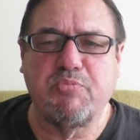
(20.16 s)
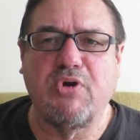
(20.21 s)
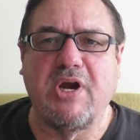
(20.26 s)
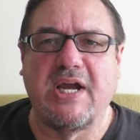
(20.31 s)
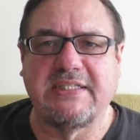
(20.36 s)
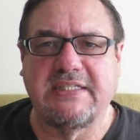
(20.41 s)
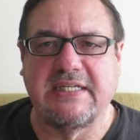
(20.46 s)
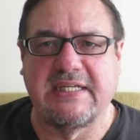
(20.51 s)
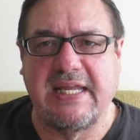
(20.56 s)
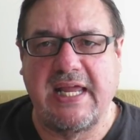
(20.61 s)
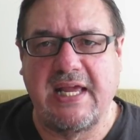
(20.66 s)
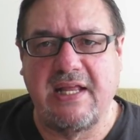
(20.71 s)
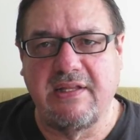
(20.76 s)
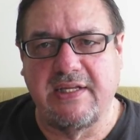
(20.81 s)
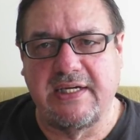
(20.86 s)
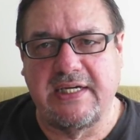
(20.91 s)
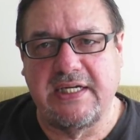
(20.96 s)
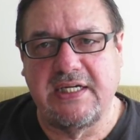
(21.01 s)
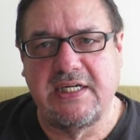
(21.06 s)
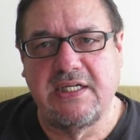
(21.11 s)

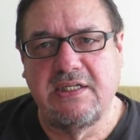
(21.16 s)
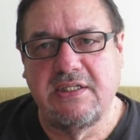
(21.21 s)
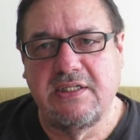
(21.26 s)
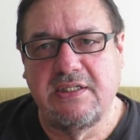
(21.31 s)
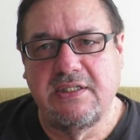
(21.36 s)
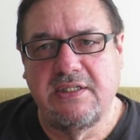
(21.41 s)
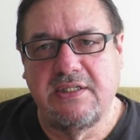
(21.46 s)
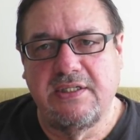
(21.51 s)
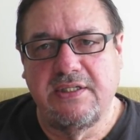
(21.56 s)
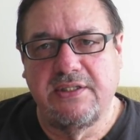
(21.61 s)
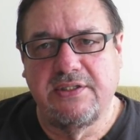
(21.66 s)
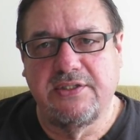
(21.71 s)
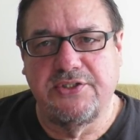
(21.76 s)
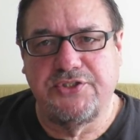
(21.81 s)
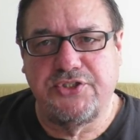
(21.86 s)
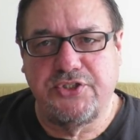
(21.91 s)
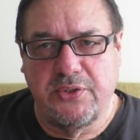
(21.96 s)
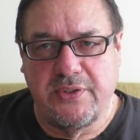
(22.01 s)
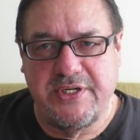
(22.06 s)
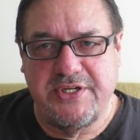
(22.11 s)
practicality,
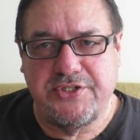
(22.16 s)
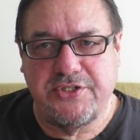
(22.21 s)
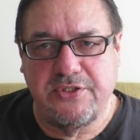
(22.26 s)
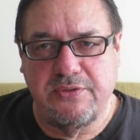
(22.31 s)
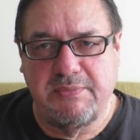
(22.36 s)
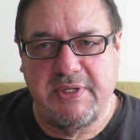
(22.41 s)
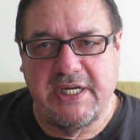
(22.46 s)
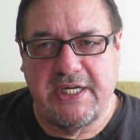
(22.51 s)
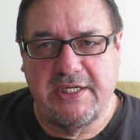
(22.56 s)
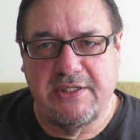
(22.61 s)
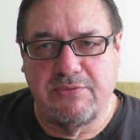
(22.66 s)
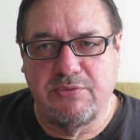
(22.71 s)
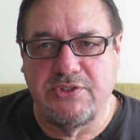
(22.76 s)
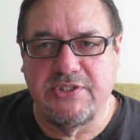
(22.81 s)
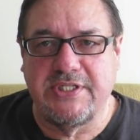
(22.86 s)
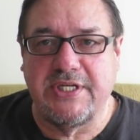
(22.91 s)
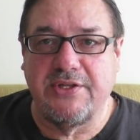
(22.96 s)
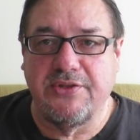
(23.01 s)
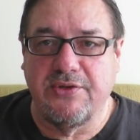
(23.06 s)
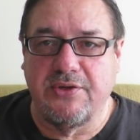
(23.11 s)
the choice you made
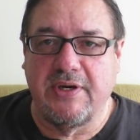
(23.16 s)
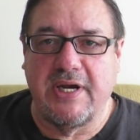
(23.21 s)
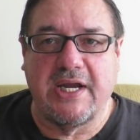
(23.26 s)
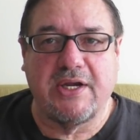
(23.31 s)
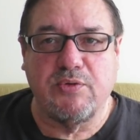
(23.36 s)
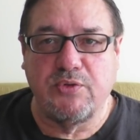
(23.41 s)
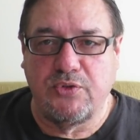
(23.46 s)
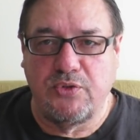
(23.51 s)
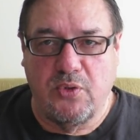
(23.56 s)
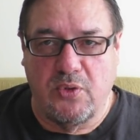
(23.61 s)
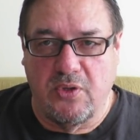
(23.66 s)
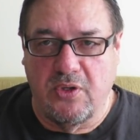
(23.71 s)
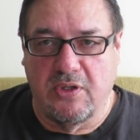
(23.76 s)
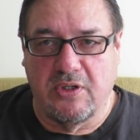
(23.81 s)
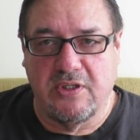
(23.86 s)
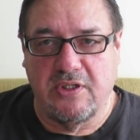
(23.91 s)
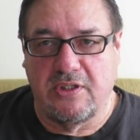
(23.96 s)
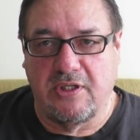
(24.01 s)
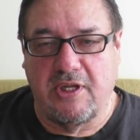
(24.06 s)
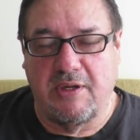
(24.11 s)
was either
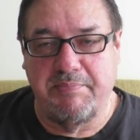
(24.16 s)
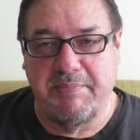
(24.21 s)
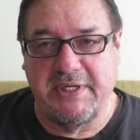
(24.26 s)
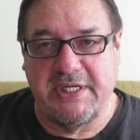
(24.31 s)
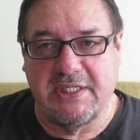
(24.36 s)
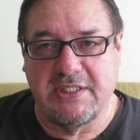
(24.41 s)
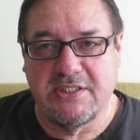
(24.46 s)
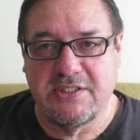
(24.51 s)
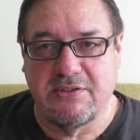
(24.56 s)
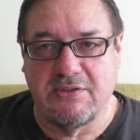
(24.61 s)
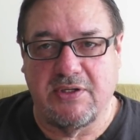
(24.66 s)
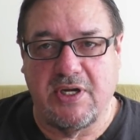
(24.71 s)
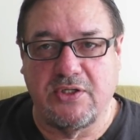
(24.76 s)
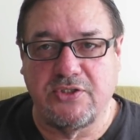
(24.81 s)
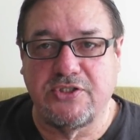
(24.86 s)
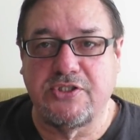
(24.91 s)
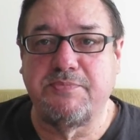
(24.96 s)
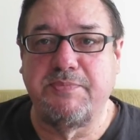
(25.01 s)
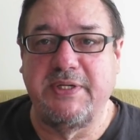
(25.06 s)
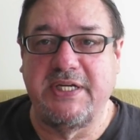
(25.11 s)
Ecuador or Colombia. So
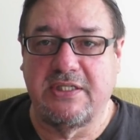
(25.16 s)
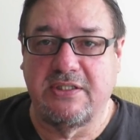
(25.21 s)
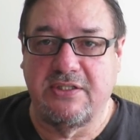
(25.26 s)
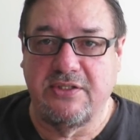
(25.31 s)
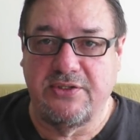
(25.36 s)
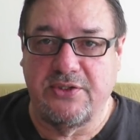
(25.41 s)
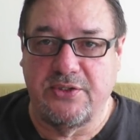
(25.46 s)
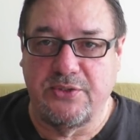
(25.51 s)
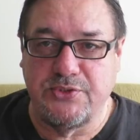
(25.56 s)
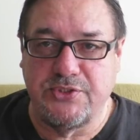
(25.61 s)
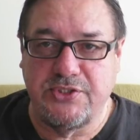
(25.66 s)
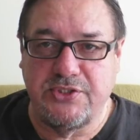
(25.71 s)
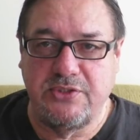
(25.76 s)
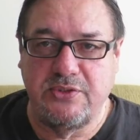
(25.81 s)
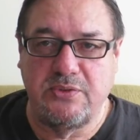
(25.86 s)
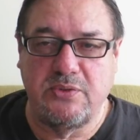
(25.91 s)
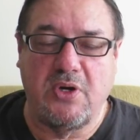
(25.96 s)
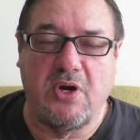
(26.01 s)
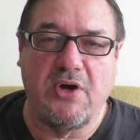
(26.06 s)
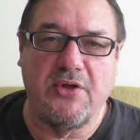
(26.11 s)
I'll speak to those
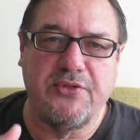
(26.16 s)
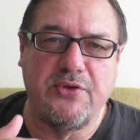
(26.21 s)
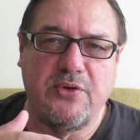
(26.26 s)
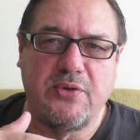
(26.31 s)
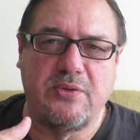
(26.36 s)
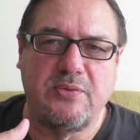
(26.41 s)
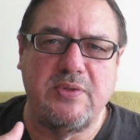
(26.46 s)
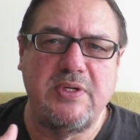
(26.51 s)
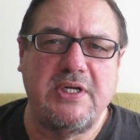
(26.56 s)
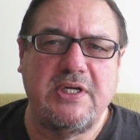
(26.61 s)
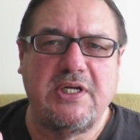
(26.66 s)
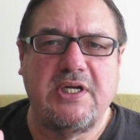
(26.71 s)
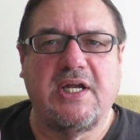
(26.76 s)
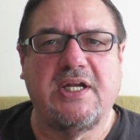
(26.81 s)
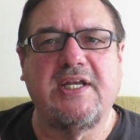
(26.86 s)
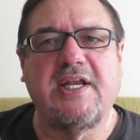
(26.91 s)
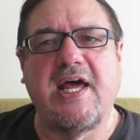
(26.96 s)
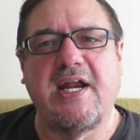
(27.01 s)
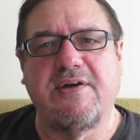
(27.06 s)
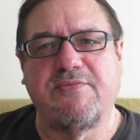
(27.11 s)
two. Although
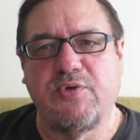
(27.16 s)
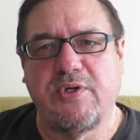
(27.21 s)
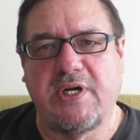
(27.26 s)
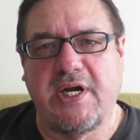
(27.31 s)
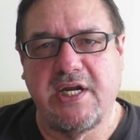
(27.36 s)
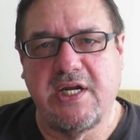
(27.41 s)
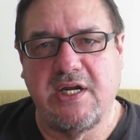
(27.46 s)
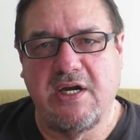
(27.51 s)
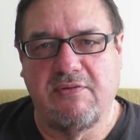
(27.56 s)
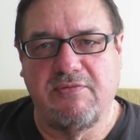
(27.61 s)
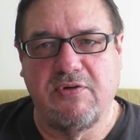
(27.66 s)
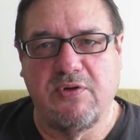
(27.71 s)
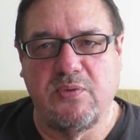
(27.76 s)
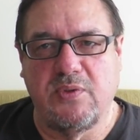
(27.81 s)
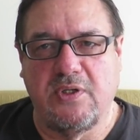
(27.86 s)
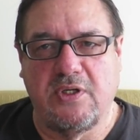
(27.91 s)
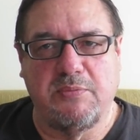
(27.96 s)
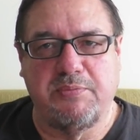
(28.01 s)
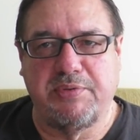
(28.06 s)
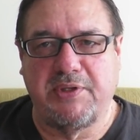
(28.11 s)
a lot of what I cover
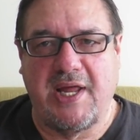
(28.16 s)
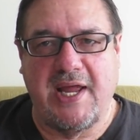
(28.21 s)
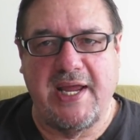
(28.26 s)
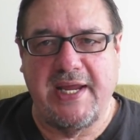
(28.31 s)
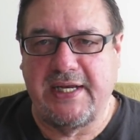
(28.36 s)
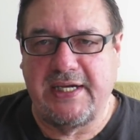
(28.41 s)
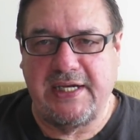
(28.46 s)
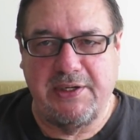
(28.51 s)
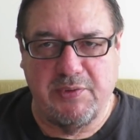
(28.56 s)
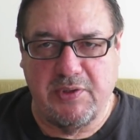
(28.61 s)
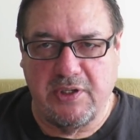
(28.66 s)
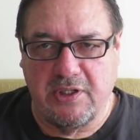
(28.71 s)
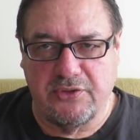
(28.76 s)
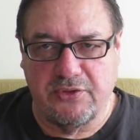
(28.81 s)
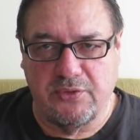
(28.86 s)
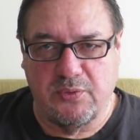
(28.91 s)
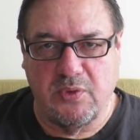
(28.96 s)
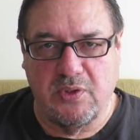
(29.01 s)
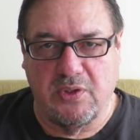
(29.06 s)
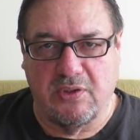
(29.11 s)
will apply anywhere
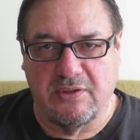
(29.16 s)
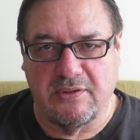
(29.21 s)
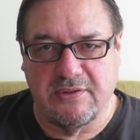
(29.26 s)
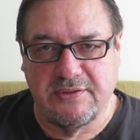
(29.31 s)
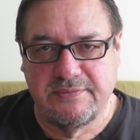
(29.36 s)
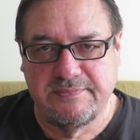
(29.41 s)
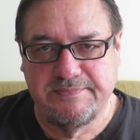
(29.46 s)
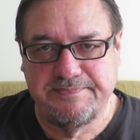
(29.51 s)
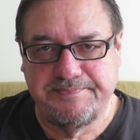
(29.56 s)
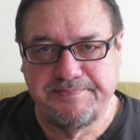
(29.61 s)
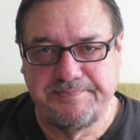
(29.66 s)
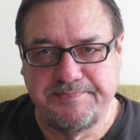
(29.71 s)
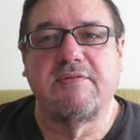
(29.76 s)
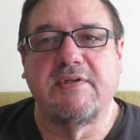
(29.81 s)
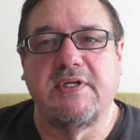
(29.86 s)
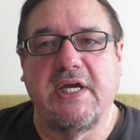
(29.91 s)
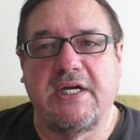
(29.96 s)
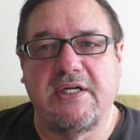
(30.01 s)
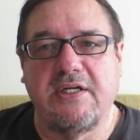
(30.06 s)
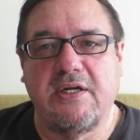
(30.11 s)
in the world.
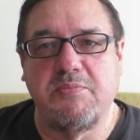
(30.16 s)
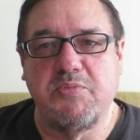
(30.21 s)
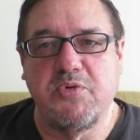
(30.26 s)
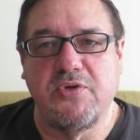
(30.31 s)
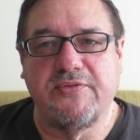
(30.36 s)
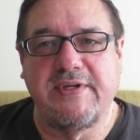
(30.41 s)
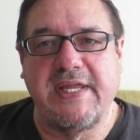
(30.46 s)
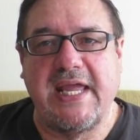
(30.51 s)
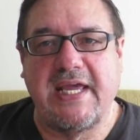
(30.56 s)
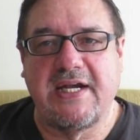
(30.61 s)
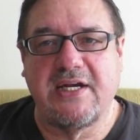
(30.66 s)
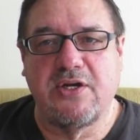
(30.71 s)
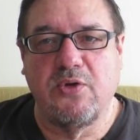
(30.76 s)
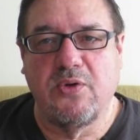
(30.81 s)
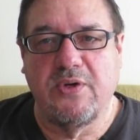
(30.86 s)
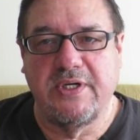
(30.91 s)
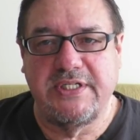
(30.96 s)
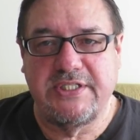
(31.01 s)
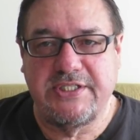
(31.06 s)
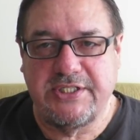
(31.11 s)
Got a number of
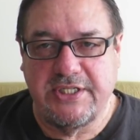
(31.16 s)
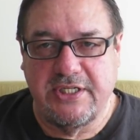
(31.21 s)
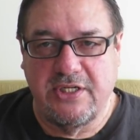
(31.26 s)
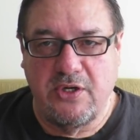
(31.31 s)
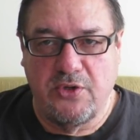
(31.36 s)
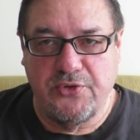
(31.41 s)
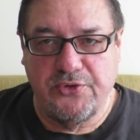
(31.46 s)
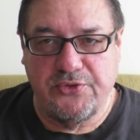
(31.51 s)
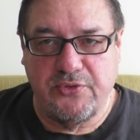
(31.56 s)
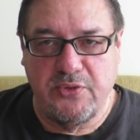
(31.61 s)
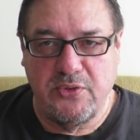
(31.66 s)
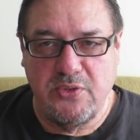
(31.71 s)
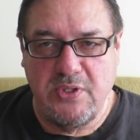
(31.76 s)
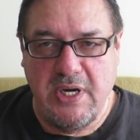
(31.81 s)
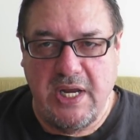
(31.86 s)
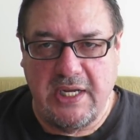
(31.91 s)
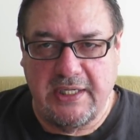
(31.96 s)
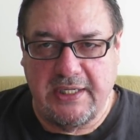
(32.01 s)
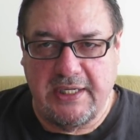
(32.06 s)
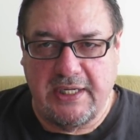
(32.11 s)
categories to go
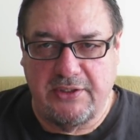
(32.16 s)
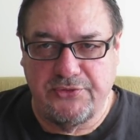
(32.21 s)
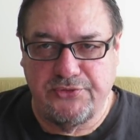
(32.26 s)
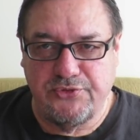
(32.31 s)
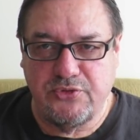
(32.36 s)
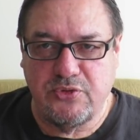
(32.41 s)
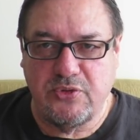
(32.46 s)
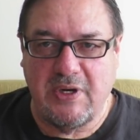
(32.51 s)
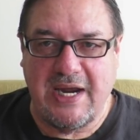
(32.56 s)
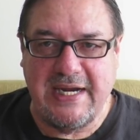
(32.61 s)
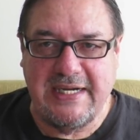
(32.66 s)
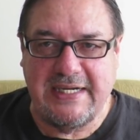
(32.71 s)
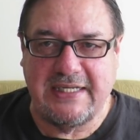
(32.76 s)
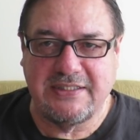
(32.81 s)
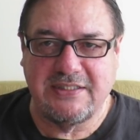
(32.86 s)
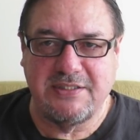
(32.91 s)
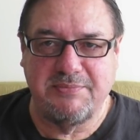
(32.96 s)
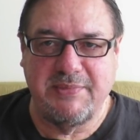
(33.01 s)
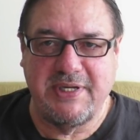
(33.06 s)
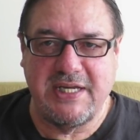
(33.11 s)
through. I'll try
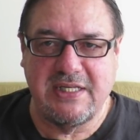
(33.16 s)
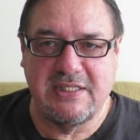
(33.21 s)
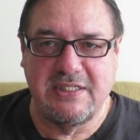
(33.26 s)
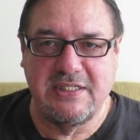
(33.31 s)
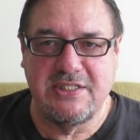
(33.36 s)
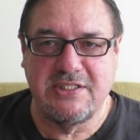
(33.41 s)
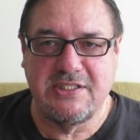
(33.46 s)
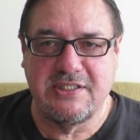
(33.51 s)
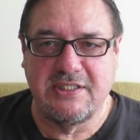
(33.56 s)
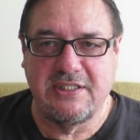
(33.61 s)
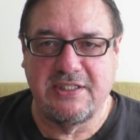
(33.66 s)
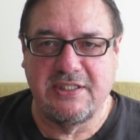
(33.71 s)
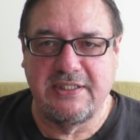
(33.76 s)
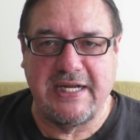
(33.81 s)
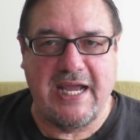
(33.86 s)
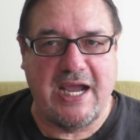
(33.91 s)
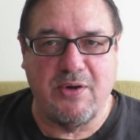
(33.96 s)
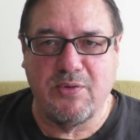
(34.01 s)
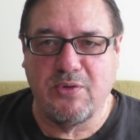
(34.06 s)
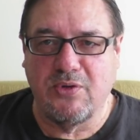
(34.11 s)
not to make this
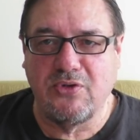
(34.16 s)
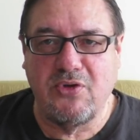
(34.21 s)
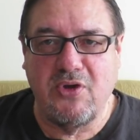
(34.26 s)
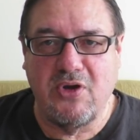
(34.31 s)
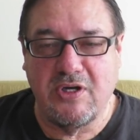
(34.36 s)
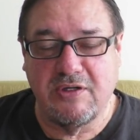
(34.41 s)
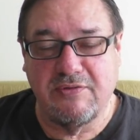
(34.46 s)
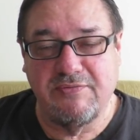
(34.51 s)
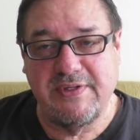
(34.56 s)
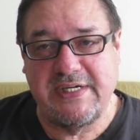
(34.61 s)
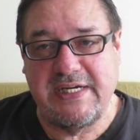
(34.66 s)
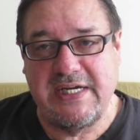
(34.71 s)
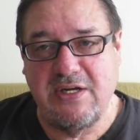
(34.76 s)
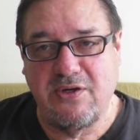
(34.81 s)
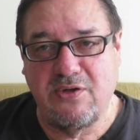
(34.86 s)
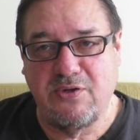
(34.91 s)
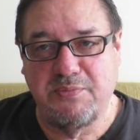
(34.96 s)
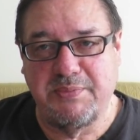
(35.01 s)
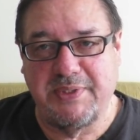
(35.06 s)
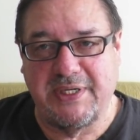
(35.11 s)
an hour long
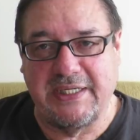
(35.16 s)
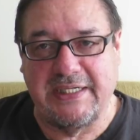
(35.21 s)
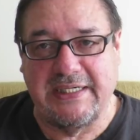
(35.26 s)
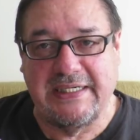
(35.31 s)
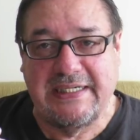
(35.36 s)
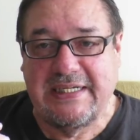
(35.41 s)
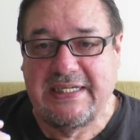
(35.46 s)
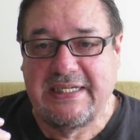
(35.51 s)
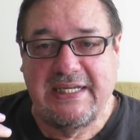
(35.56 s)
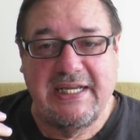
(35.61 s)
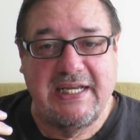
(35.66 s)
video, but